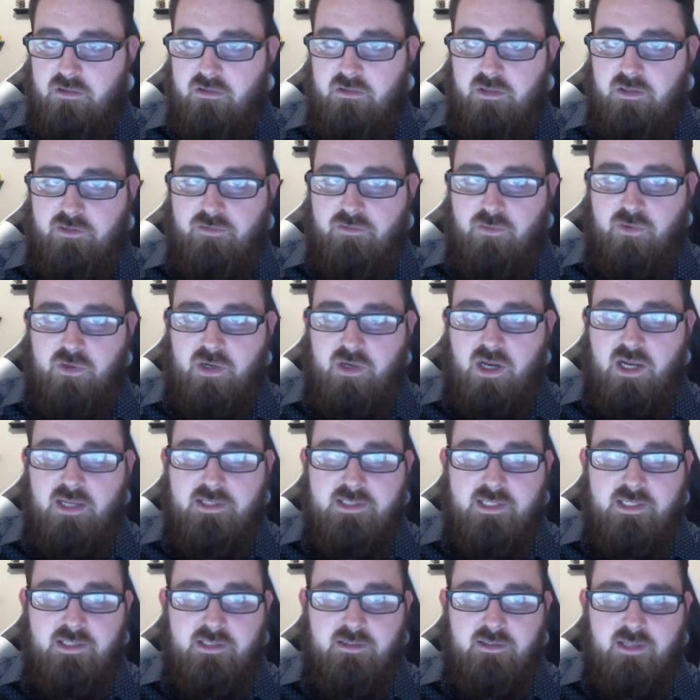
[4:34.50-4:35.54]
if we're not
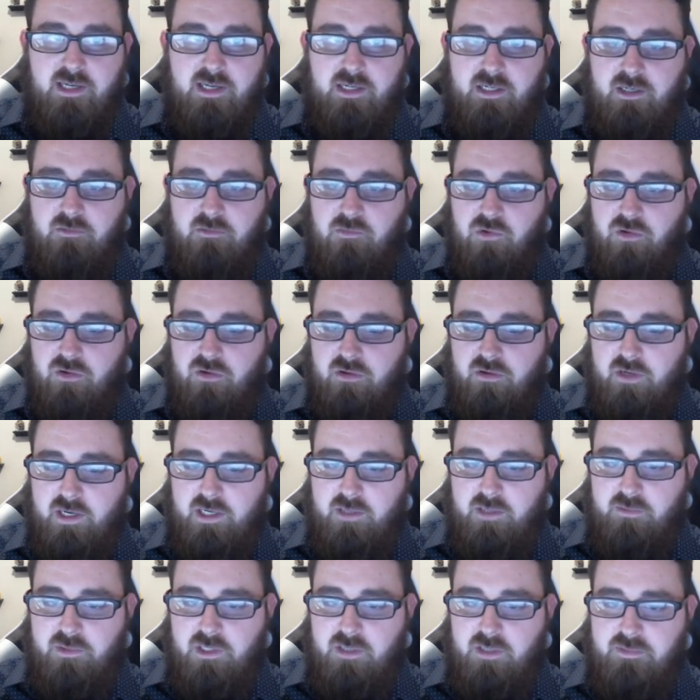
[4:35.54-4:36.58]
selling that anymore, and it
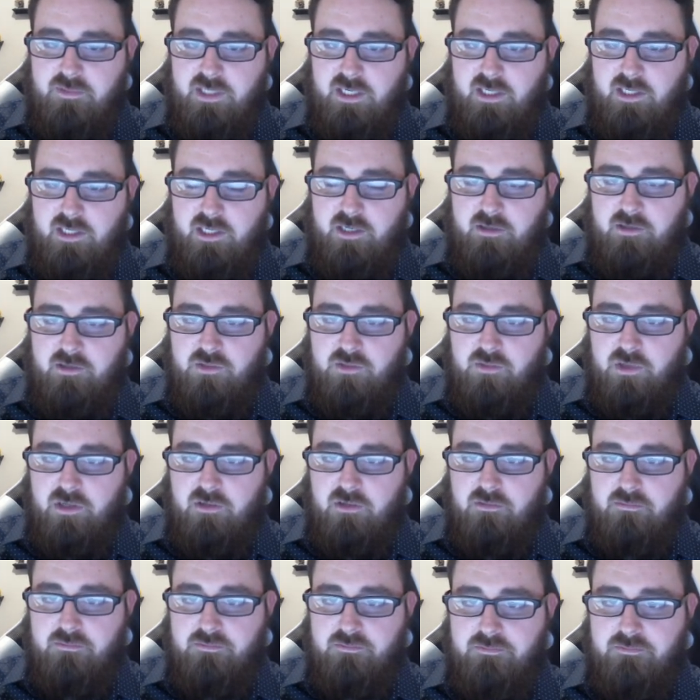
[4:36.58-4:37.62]
will update here as well.